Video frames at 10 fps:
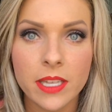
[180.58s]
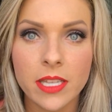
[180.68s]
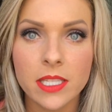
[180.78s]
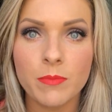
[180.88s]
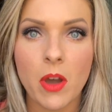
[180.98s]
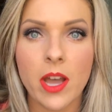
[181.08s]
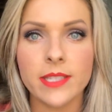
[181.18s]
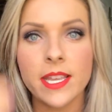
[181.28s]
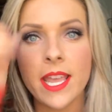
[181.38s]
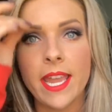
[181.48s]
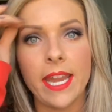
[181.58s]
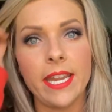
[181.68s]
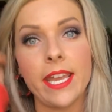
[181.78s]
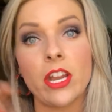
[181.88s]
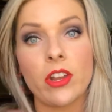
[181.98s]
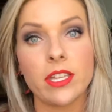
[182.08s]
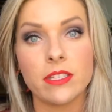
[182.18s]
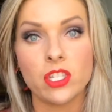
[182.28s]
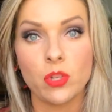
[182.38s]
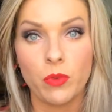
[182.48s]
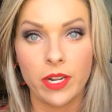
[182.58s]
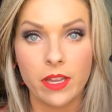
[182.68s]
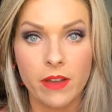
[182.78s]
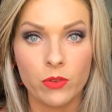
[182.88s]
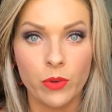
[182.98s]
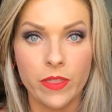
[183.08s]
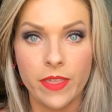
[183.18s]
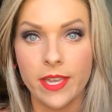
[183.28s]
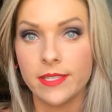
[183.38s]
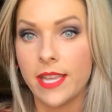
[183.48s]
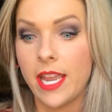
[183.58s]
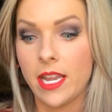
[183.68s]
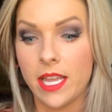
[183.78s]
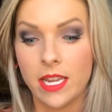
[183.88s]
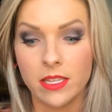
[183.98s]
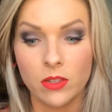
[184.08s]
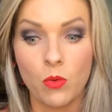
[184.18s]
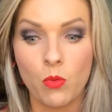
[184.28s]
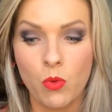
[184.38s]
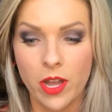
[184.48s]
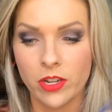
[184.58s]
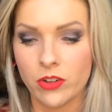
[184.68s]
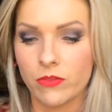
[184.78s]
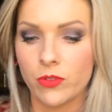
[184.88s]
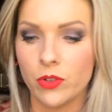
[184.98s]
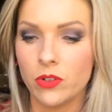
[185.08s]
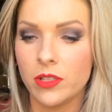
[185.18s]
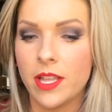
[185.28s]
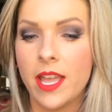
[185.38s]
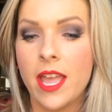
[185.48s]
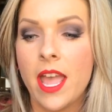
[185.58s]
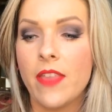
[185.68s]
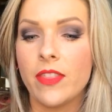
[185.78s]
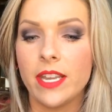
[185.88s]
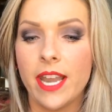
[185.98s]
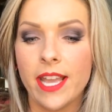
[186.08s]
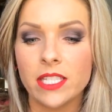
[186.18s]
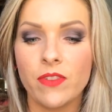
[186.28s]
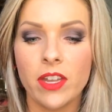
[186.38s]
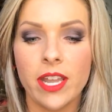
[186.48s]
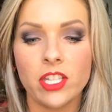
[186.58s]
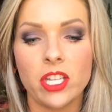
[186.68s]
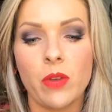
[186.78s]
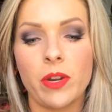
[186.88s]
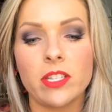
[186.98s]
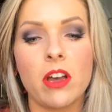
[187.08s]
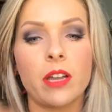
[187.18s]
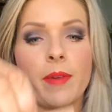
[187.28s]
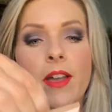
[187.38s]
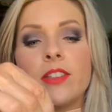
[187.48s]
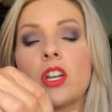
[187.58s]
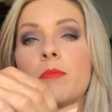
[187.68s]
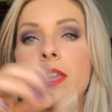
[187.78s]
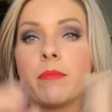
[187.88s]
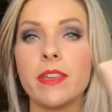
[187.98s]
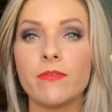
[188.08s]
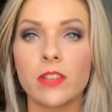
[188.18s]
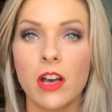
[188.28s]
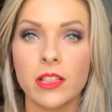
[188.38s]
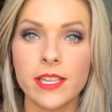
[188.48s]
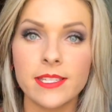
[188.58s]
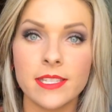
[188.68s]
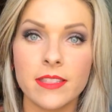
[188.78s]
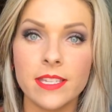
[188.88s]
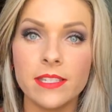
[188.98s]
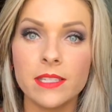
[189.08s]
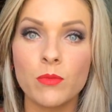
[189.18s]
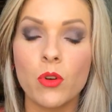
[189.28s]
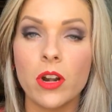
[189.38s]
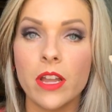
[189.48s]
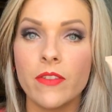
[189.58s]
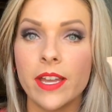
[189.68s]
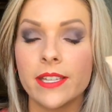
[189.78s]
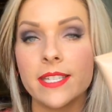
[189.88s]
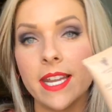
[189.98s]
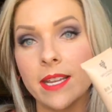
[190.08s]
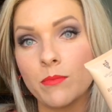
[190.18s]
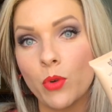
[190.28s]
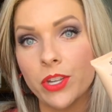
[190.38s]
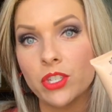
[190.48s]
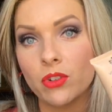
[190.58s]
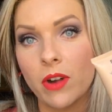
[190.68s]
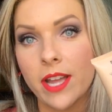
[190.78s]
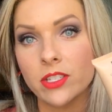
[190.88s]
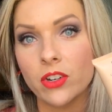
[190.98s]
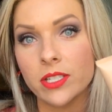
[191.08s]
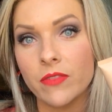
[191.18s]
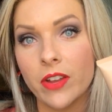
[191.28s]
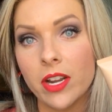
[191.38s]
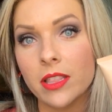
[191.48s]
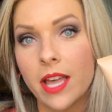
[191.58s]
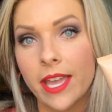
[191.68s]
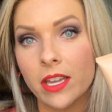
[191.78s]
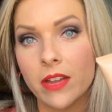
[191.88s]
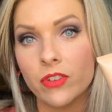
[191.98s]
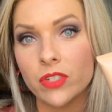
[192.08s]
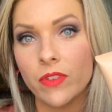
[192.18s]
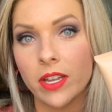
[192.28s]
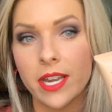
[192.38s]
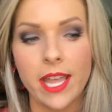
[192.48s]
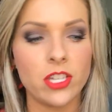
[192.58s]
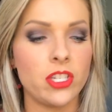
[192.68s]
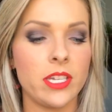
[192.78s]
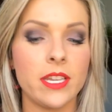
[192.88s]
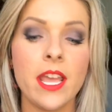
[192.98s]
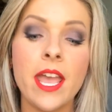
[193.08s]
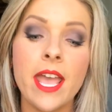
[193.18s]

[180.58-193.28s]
sunspots, any areas that you want to cover with this, and it is wonderful. The next foundation I want to talk about is our BB Flawless. This is more of a tinted moisturizer. It's a very light coverage foundation.